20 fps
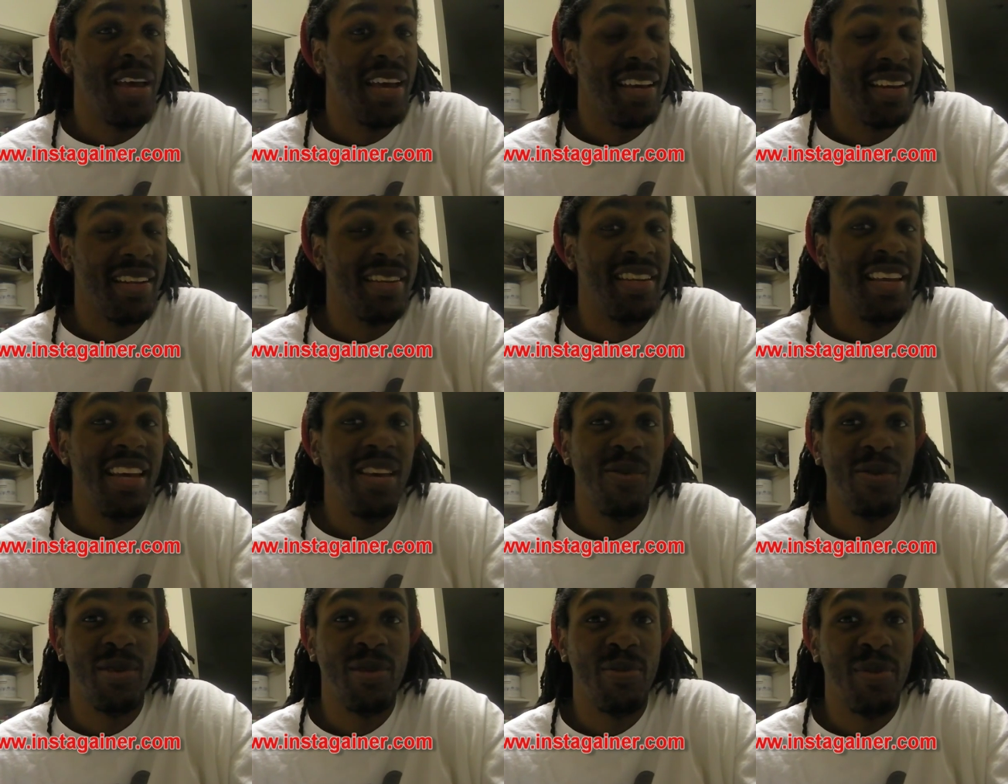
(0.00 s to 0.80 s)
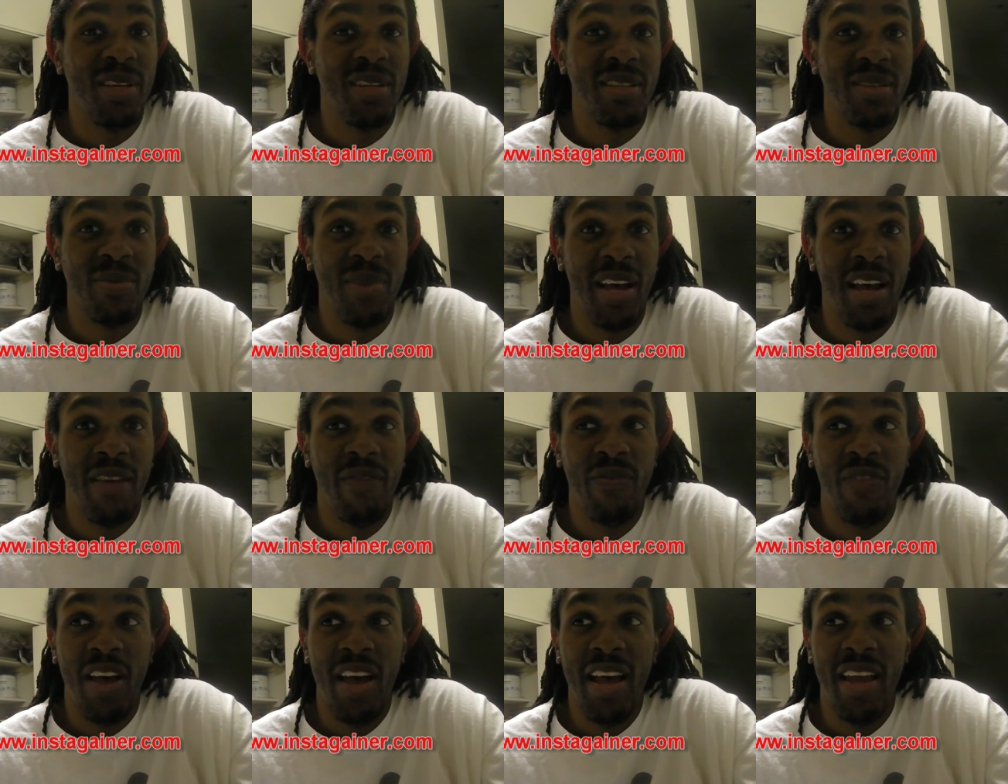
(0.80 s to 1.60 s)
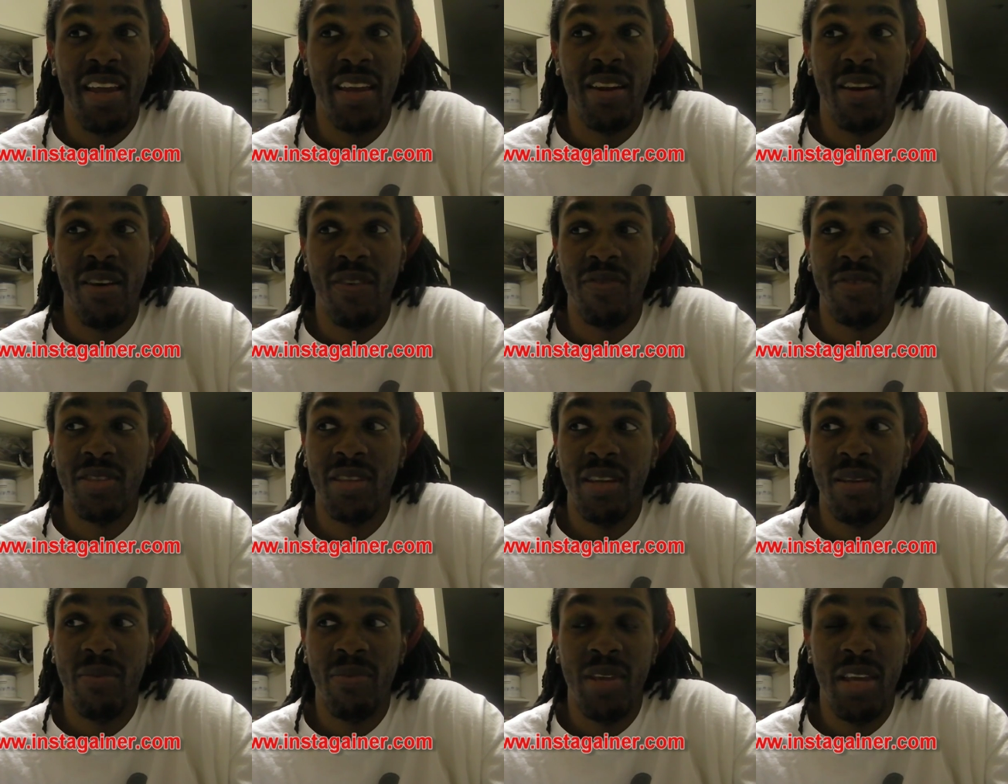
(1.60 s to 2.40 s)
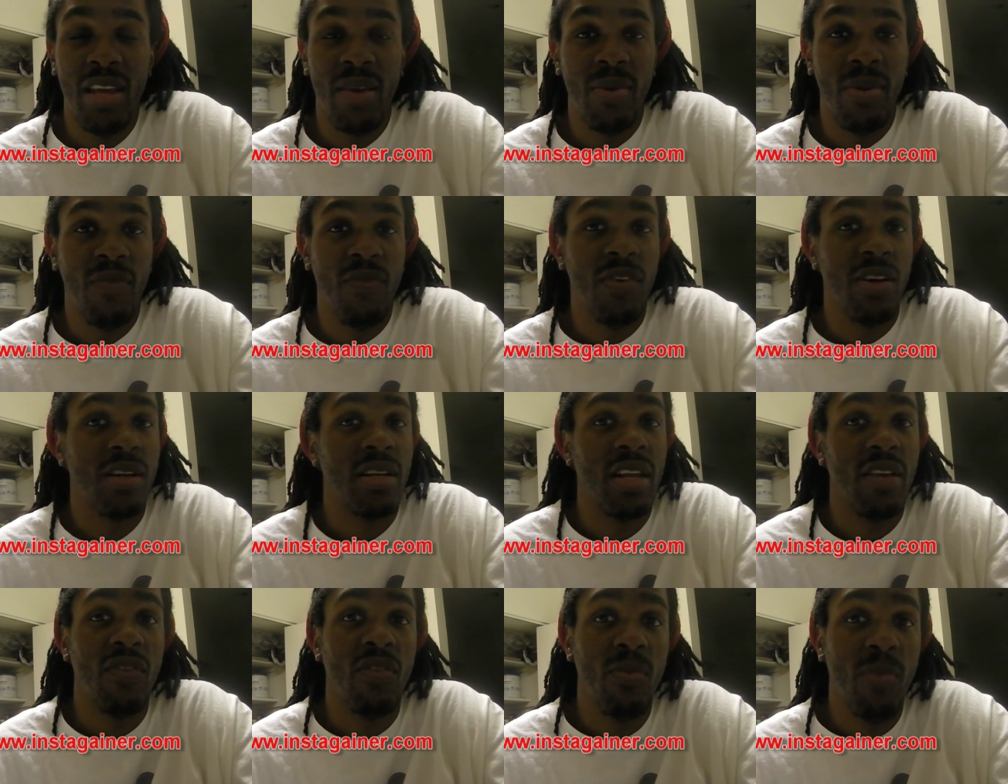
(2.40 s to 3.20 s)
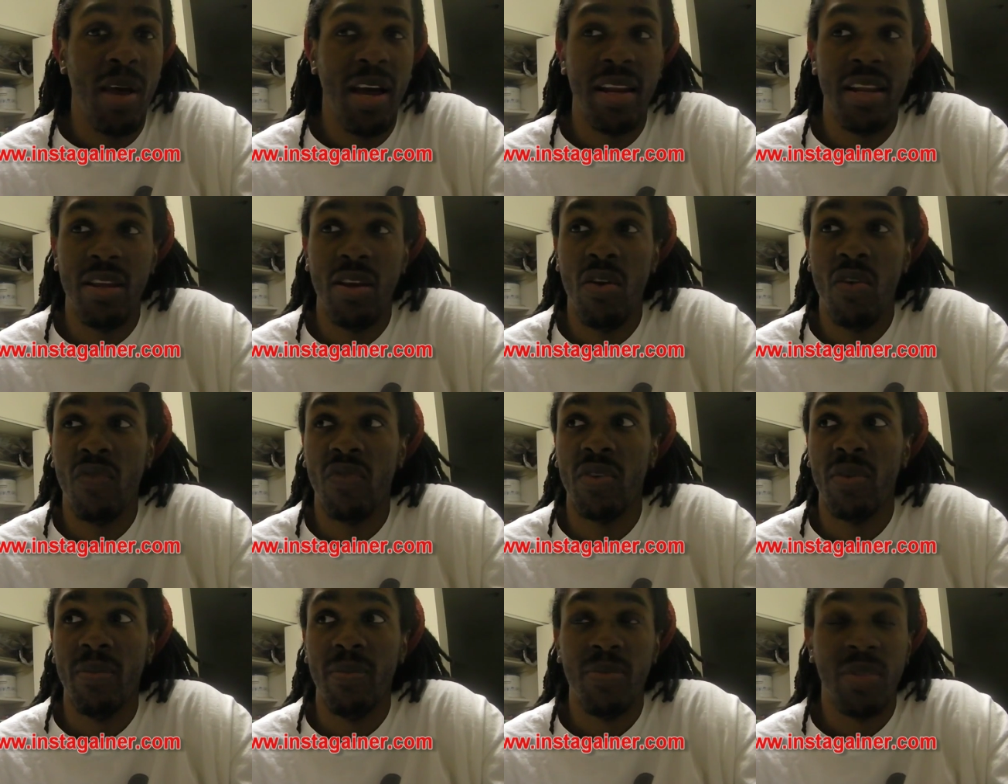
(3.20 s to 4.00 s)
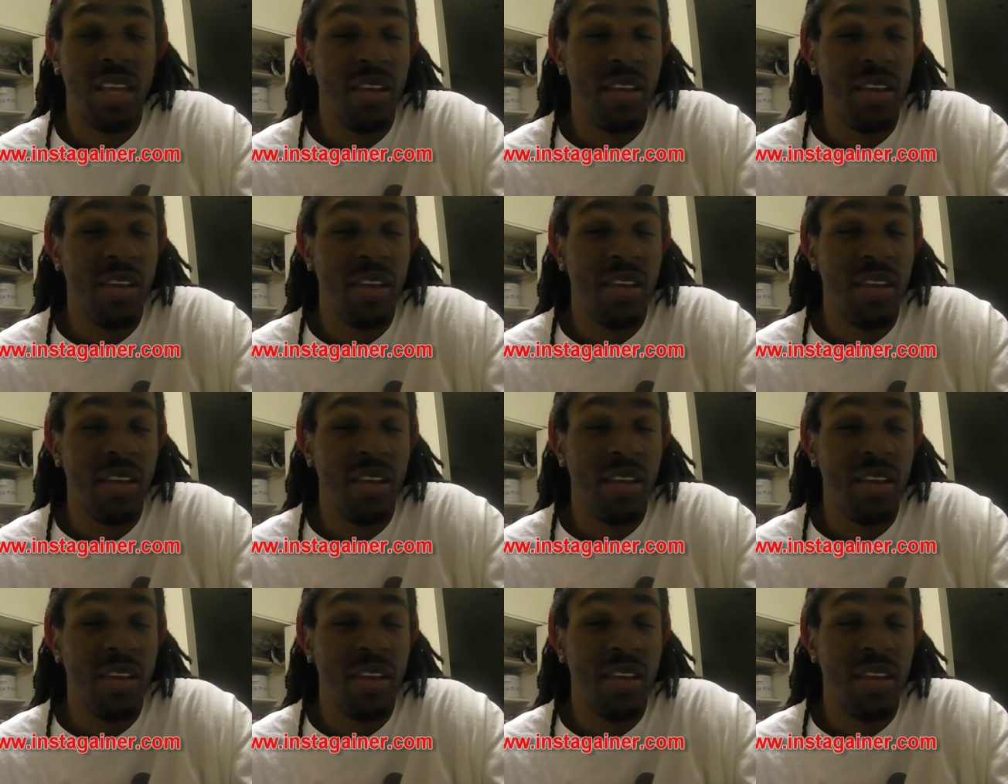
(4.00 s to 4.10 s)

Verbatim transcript: back in the day, was spitting some hot fire, and all of a sudden, bam, he fucked everybody over.